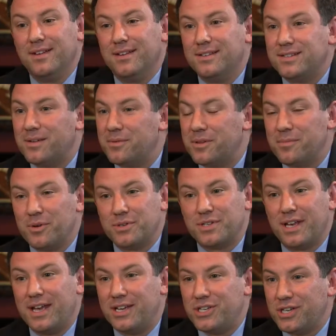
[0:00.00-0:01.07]
some of the most
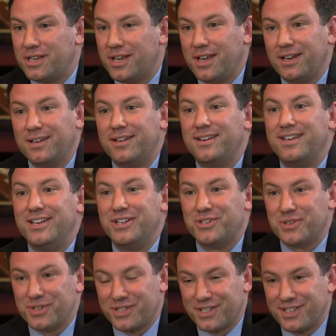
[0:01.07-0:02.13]
educated,
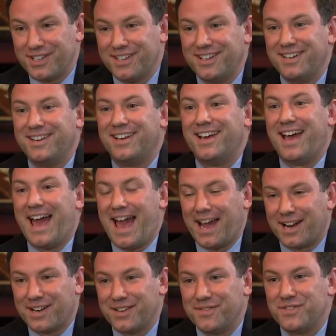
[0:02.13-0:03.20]
interested,
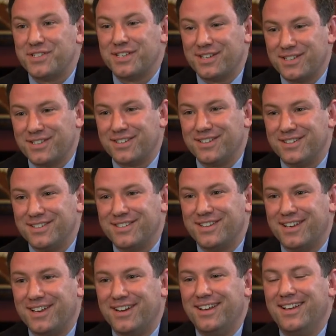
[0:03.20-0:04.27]
active citizens
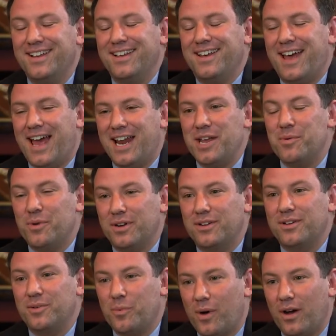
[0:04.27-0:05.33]
that anyone
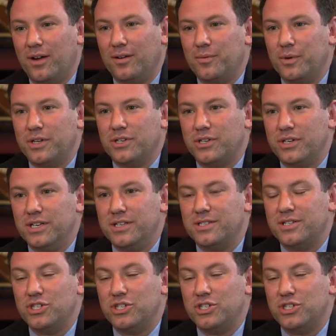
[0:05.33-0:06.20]
could want, which is